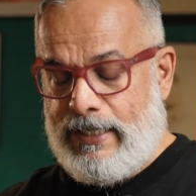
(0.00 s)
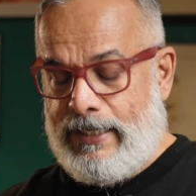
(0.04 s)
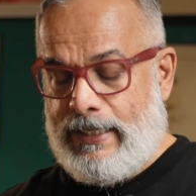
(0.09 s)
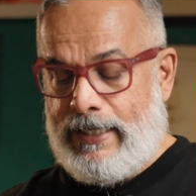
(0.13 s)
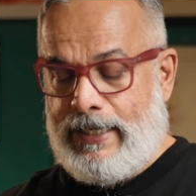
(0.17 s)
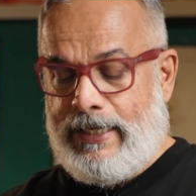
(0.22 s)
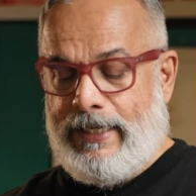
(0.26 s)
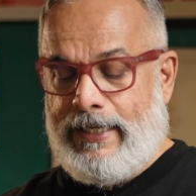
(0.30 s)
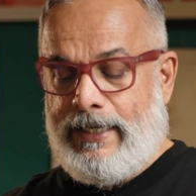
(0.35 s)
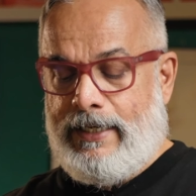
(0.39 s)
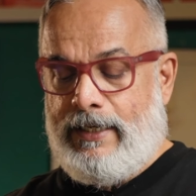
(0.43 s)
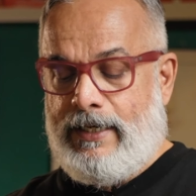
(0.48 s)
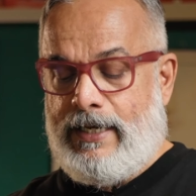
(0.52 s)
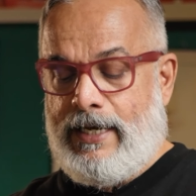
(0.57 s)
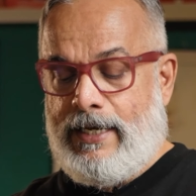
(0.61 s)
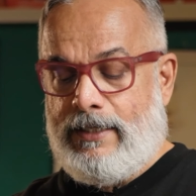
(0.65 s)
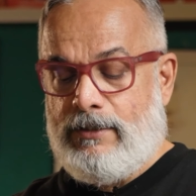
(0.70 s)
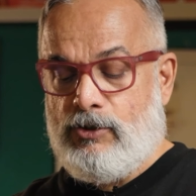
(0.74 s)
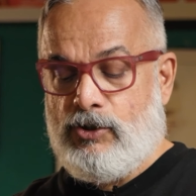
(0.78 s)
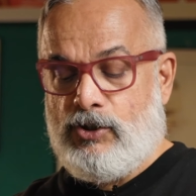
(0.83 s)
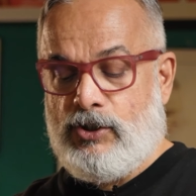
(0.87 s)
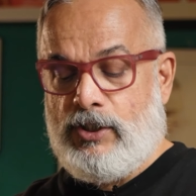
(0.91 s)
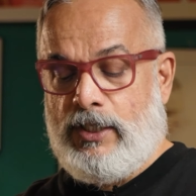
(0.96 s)
and I can
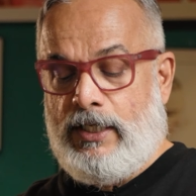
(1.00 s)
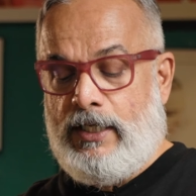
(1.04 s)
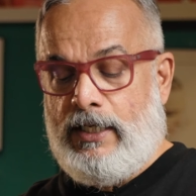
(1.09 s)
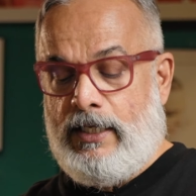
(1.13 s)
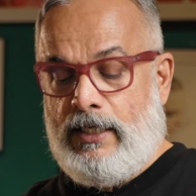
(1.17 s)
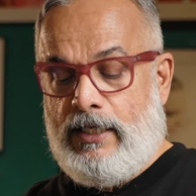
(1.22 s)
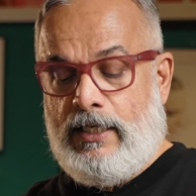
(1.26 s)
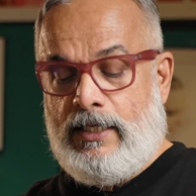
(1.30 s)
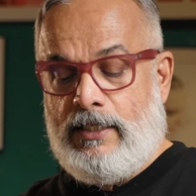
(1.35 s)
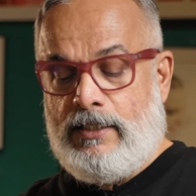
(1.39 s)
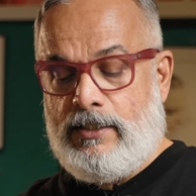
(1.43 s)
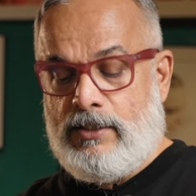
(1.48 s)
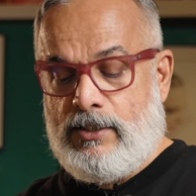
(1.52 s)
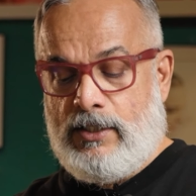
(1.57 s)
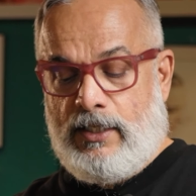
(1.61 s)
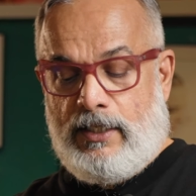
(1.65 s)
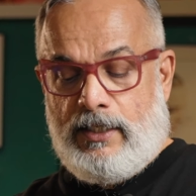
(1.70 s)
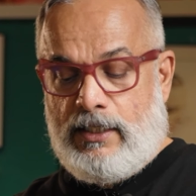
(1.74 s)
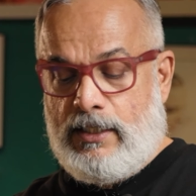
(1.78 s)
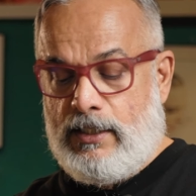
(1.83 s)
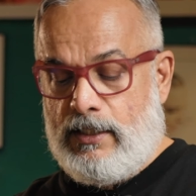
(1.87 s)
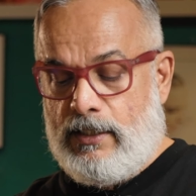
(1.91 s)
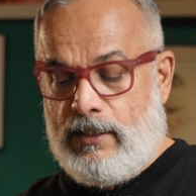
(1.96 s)
see it
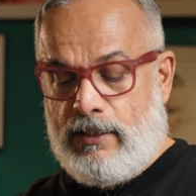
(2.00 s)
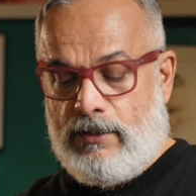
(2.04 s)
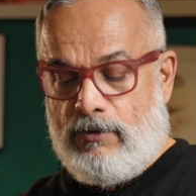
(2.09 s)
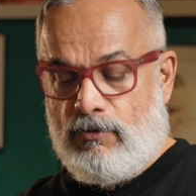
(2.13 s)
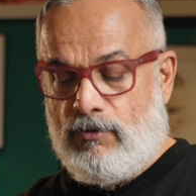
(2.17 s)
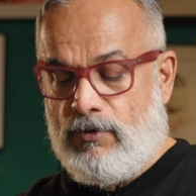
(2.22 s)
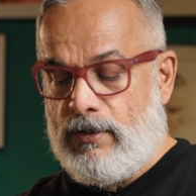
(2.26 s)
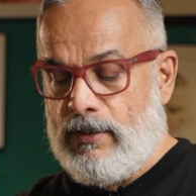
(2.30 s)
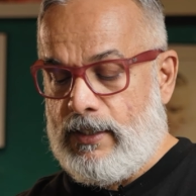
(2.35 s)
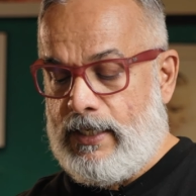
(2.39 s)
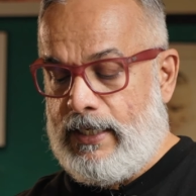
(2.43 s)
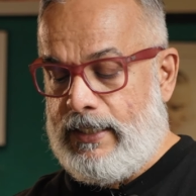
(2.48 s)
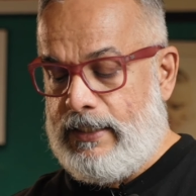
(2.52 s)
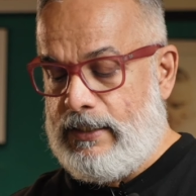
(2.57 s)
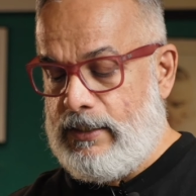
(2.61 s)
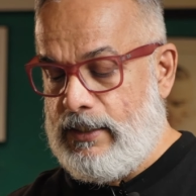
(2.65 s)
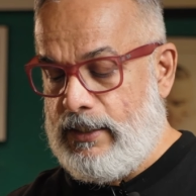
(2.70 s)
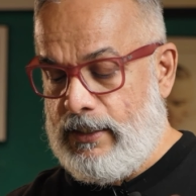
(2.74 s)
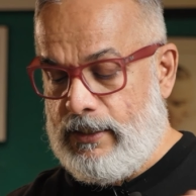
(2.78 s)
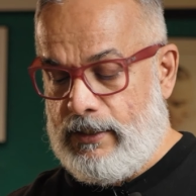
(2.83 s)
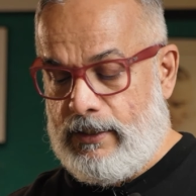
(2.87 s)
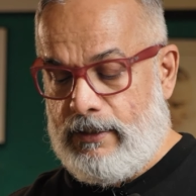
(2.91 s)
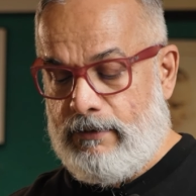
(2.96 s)
here, right
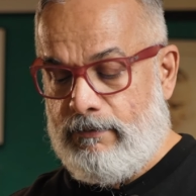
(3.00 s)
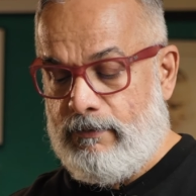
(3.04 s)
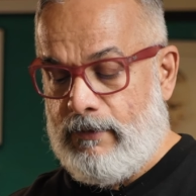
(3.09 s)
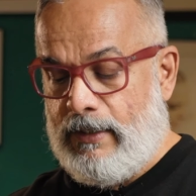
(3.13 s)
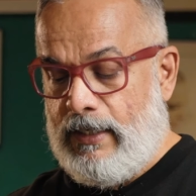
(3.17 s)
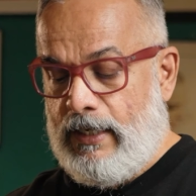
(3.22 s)
here.